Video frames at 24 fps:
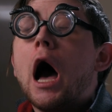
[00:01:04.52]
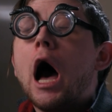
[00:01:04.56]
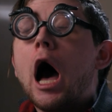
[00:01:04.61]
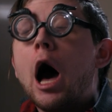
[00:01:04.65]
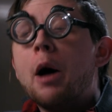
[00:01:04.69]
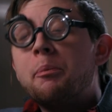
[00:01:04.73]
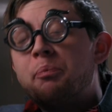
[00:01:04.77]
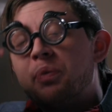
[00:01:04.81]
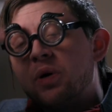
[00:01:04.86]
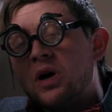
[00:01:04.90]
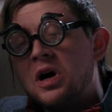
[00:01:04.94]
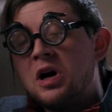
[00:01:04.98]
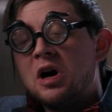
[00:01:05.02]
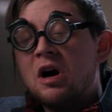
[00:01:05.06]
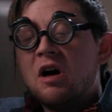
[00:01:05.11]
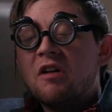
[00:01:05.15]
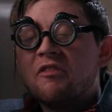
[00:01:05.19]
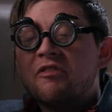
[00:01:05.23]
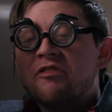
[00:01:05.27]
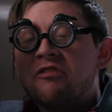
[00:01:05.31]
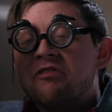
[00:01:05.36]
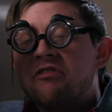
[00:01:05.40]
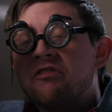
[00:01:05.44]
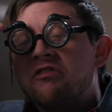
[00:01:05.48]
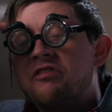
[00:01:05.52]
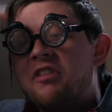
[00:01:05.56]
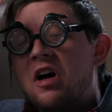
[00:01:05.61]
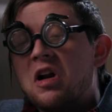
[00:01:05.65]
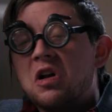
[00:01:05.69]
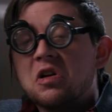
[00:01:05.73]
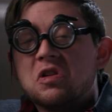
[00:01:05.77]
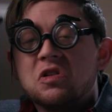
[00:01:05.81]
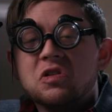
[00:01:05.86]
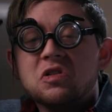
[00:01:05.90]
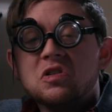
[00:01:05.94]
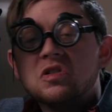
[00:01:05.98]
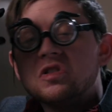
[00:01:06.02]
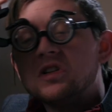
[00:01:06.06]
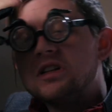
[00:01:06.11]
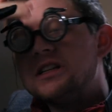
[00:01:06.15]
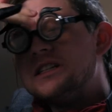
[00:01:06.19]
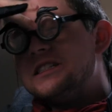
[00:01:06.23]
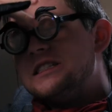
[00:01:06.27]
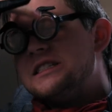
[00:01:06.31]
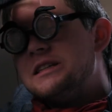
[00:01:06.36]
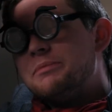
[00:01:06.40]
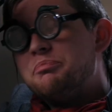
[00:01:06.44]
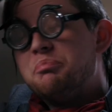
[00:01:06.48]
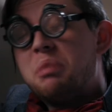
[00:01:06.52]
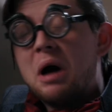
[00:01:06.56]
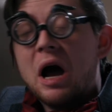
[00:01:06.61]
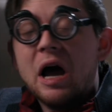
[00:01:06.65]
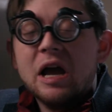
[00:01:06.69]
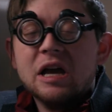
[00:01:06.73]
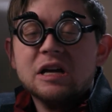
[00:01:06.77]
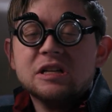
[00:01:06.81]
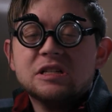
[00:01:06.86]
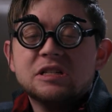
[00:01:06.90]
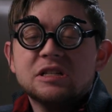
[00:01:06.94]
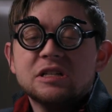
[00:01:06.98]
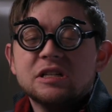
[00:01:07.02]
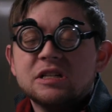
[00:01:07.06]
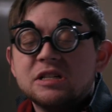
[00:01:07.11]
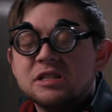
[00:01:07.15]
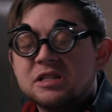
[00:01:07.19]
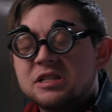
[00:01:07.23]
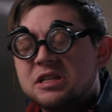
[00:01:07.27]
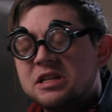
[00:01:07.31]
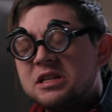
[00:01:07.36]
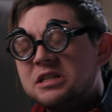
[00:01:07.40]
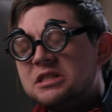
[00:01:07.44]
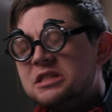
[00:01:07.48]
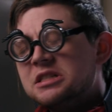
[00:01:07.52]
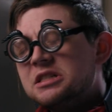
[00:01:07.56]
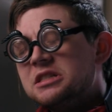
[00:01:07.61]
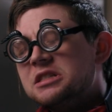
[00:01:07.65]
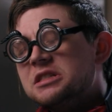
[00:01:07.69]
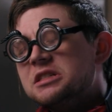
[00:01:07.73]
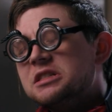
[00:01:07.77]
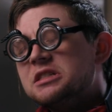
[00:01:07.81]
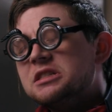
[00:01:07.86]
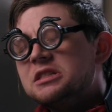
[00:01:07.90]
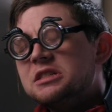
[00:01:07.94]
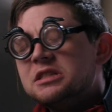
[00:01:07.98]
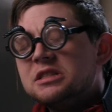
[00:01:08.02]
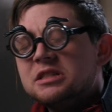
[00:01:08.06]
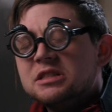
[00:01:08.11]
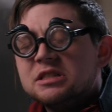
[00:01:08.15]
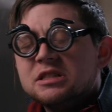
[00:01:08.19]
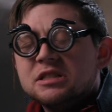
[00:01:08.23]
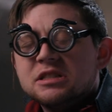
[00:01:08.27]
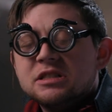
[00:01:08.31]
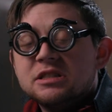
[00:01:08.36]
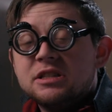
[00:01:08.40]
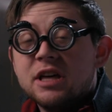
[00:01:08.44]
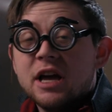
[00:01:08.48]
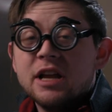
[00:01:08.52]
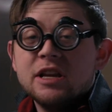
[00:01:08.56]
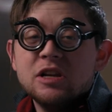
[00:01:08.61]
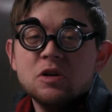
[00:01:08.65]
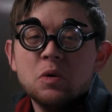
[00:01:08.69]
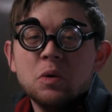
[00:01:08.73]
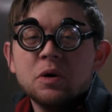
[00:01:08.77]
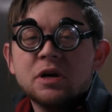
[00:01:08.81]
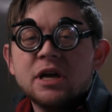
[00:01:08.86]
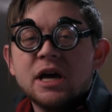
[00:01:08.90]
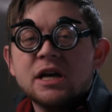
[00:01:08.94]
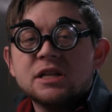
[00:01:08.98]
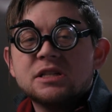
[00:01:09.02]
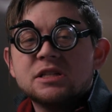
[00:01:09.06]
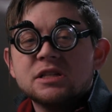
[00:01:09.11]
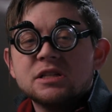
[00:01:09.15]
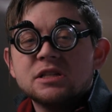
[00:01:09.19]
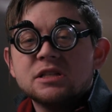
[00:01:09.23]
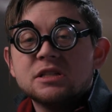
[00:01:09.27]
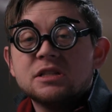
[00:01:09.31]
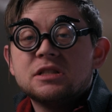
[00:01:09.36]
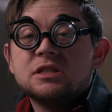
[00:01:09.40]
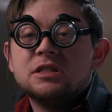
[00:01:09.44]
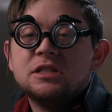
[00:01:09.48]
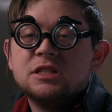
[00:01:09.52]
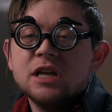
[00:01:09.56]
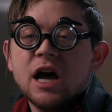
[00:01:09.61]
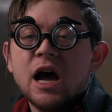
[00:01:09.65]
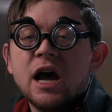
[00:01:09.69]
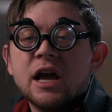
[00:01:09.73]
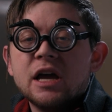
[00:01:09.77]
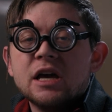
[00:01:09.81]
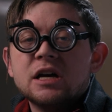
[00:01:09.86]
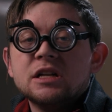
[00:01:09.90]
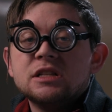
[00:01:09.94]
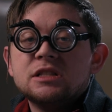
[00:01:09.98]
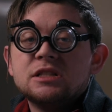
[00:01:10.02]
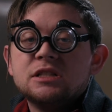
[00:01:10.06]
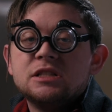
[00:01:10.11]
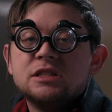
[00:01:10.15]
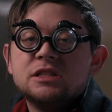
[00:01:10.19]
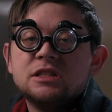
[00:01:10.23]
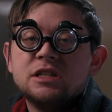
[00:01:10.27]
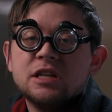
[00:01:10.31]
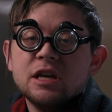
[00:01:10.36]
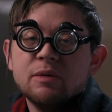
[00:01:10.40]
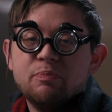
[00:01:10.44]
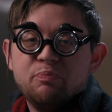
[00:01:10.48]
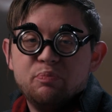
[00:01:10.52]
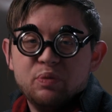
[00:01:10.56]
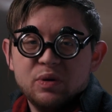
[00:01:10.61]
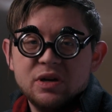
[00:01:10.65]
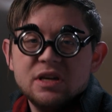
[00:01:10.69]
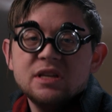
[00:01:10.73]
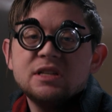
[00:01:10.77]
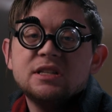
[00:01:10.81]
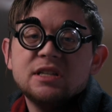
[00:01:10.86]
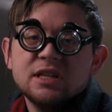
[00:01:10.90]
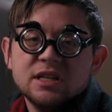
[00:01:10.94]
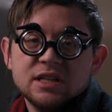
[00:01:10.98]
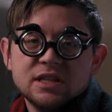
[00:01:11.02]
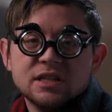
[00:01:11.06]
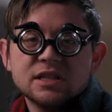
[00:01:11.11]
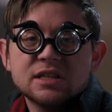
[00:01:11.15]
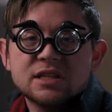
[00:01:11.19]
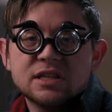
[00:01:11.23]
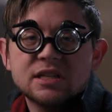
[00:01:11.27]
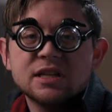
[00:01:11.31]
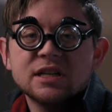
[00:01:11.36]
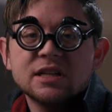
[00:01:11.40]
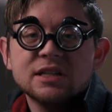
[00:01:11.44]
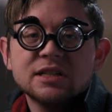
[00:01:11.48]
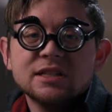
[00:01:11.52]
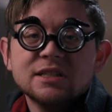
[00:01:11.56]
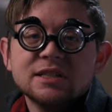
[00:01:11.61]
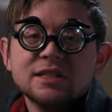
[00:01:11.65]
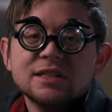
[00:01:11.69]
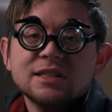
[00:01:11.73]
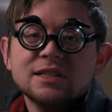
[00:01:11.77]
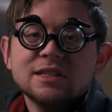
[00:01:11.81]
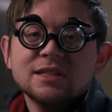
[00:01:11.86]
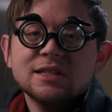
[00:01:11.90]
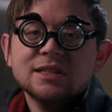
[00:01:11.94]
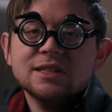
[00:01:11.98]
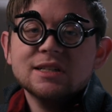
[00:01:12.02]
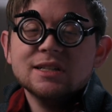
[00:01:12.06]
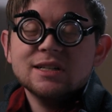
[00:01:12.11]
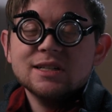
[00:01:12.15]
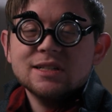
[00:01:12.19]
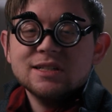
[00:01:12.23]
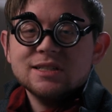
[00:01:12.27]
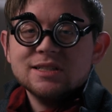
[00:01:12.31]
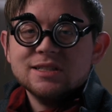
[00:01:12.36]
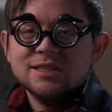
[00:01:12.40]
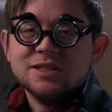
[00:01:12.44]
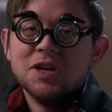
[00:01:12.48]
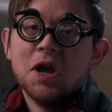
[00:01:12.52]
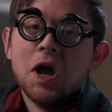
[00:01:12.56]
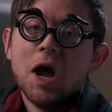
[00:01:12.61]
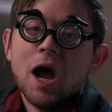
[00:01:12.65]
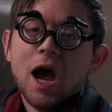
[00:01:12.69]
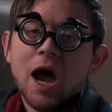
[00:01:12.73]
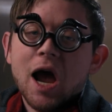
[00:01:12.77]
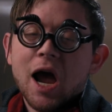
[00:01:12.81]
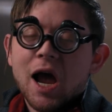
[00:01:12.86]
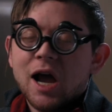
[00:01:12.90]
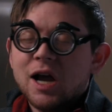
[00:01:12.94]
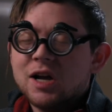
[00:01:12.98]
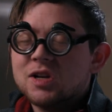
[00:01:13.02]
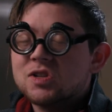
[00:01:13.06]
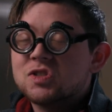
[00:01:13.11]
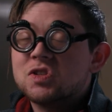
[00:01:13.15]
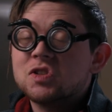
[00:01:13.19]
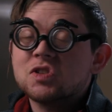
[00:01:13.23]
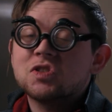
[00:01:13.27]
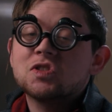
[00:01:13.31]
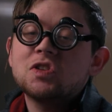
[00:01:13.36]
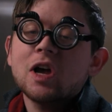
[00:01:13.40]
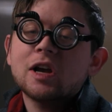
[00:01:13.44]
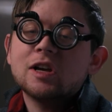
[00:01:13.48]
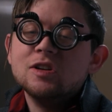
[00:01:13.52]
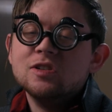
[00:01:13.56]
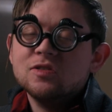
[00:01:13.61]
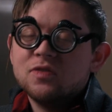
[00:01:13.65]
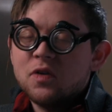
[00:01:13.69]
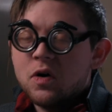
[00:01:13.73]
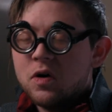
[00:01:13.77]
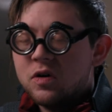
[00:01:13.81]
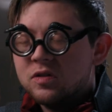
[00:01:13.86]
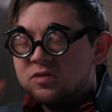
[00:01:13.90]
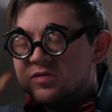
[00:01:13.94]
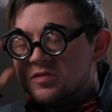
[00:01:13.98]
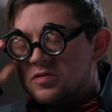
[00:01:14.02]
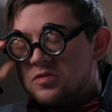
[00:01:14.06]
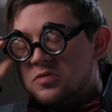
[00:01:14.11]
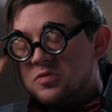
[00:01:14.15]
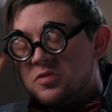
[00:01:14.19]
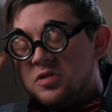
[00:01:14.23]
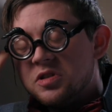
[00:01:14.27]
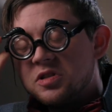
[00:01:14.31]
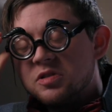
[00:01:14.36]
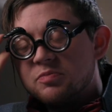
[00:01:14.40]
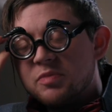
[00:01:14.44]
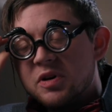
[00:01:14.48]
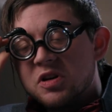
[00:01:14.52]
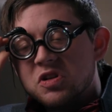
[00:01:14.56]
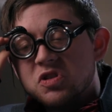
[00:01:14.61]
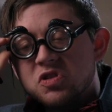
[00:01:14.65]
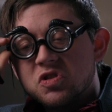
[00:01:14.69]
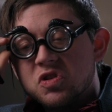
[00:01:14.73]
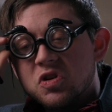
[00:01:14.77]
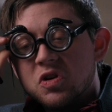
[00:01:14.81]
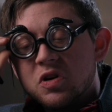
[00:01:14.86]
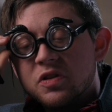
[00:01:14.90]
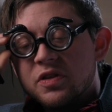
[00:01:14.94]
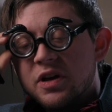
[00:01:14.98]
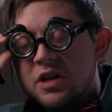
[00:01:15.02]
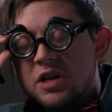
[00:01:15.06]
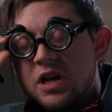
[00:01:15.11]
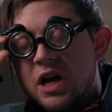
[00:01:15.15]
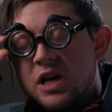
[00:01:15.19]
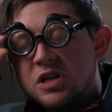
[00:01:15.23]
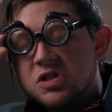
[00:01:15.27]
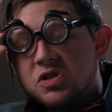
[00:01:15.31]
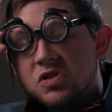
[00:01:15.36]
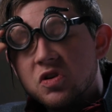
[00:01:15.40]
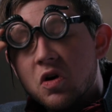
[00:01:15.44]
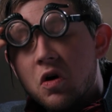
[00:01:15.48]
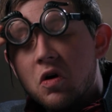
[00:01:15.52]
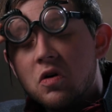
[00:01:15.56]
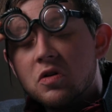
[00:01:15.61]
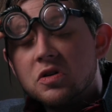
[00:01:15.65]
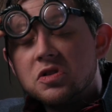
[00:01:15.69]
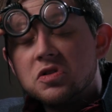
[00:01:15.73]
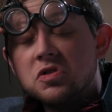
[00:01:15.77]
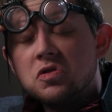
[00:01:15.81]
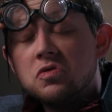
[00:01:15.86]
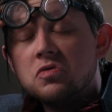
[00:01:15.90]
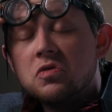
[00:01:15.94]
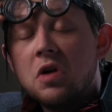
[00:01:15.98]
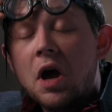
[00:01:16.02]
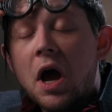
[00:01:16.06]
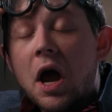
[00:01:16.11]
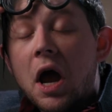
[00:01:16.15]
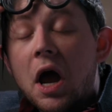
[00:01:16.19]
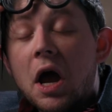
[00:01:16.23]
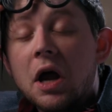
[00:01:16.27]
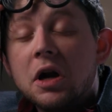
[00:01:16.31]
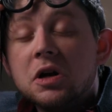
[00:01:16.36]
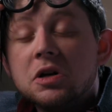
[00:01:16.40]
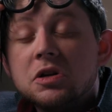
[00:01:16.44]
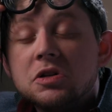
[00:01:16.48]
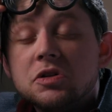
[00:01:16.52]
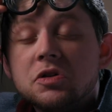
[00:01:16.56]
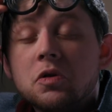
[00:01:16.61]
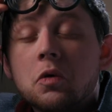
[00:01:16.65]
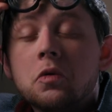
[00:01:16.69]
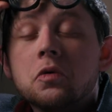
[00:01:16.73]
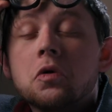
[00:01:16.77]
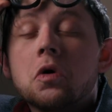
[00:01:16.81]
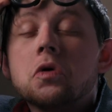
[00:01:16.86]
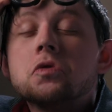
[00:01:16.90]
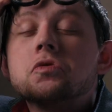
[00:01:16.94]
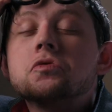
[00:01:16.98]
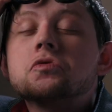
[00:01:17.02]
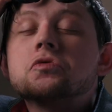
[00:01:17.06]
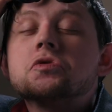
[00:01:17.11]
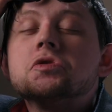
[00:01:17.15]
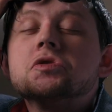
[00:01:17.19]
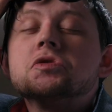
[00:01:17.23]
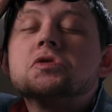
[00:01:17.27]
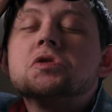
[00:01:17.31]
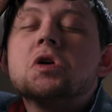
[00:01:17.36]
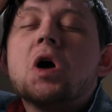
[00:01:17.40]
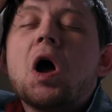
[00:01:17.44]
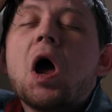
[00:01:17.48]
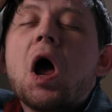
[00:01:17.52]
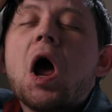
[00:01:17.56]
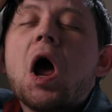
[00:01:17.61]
upper follicle diabetes, then you'll get diabetes. Yes, second of all, you need to make sure that as long as you can, you're not looking